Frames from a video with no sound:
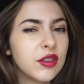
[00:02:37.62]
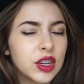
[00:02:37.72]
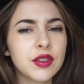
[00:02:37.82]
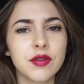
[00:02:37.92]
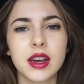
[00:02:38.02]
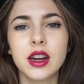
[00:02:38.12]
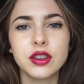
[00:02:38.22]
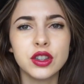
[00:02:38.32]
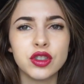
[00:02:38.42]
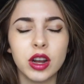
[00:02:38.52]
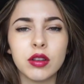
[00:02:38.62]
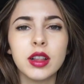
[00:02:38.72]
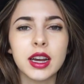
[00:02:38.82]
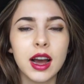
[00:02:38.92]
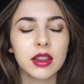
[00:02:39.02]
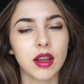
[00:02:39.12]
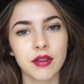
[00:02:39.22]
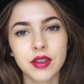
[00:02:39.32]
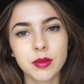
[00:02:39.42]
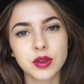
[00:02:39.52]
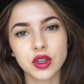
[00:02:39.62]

just flannels in general, like I love them